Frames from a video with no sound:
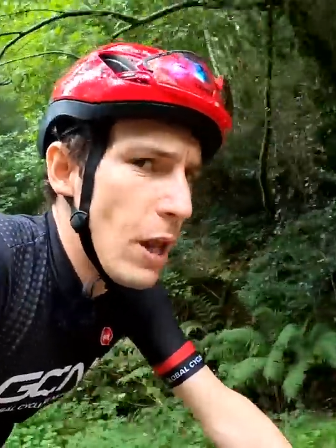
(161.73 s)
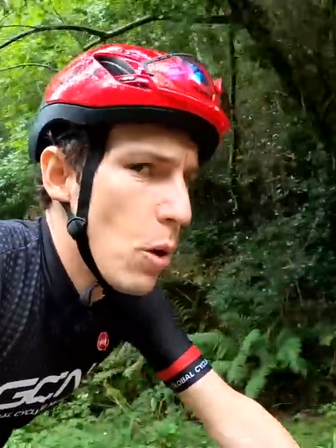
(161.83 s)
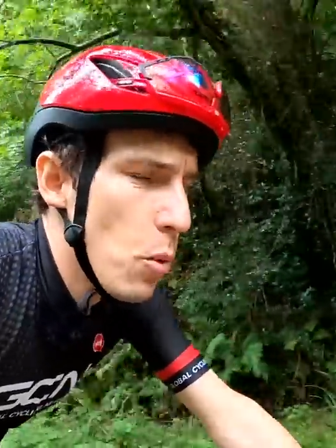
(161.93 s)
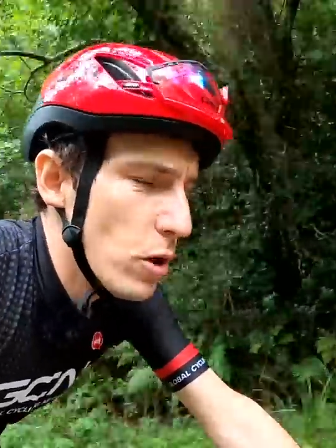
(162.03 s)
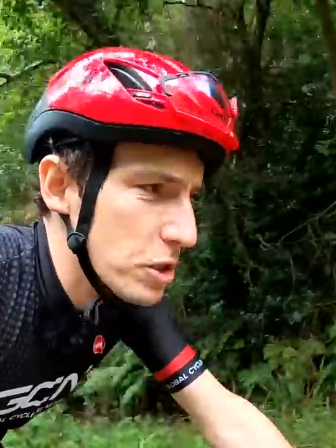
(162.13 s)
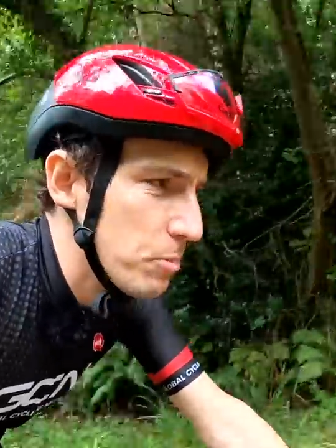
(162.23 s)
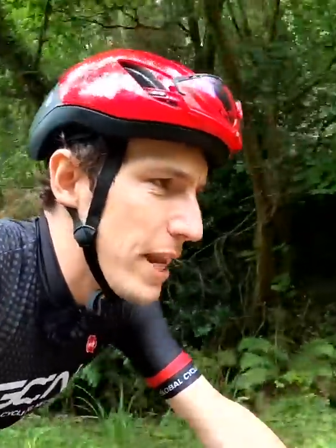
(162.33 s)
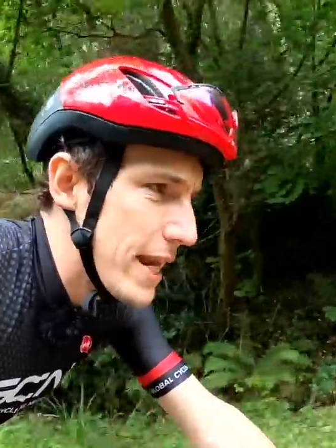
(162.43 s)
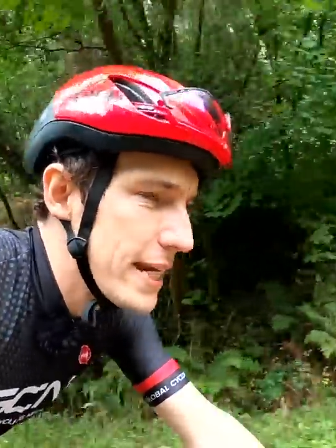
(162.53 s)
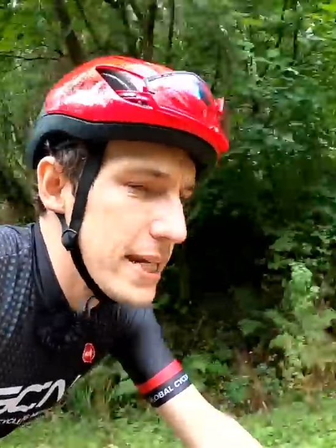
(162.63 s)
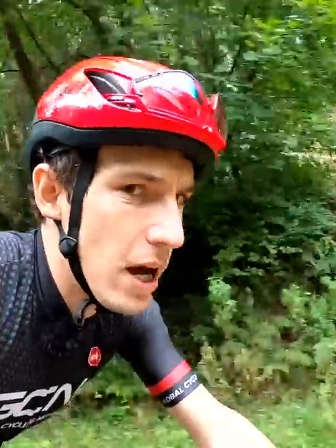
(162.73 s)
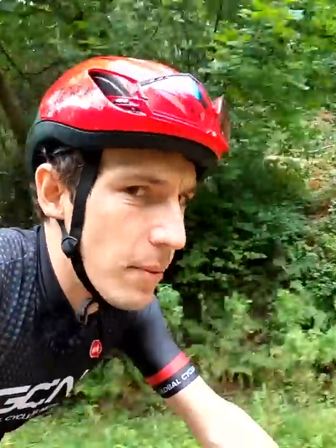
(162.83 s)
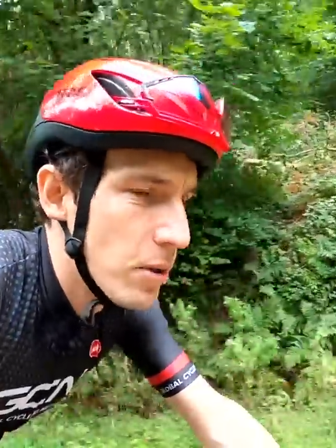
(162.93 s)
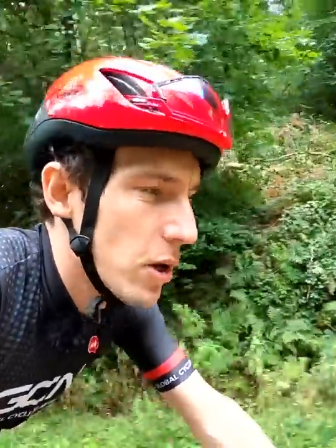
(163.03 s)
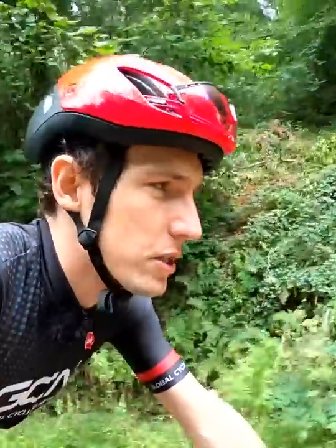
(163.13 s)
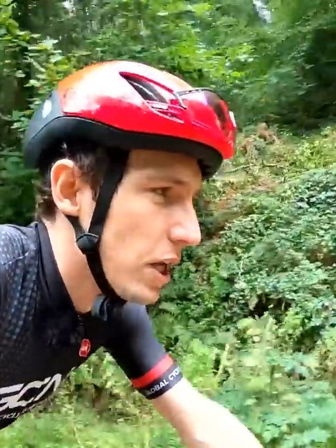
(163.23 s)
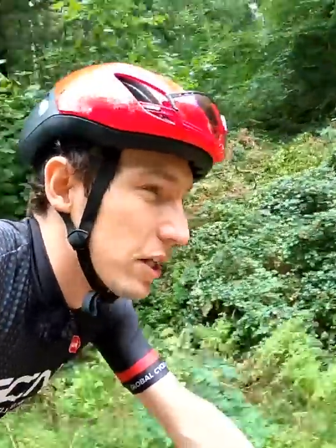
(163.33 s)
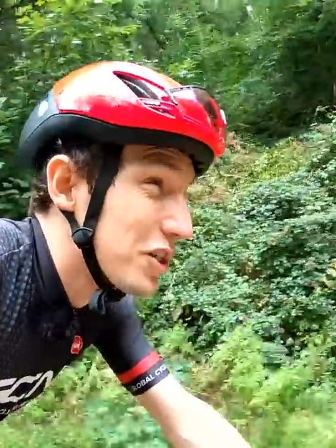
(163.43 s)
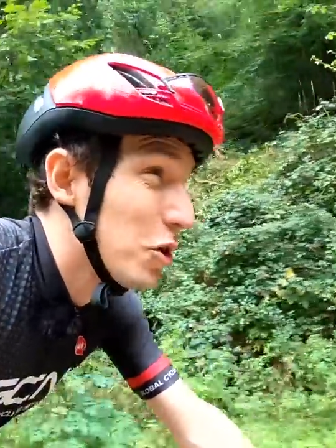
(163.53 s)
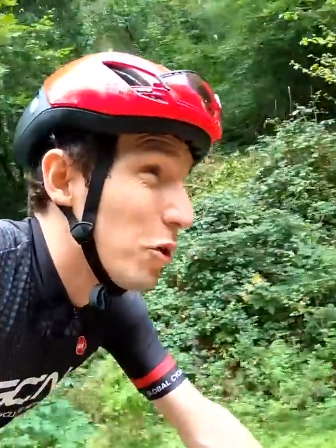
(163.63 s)
At what speed, I'm not
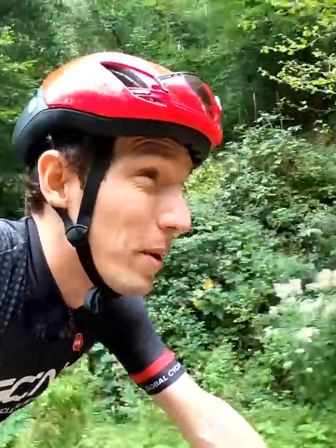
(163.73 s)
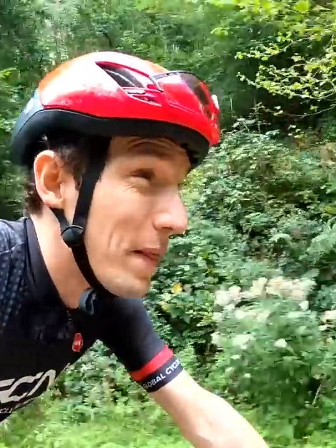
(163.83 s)
entirely sure,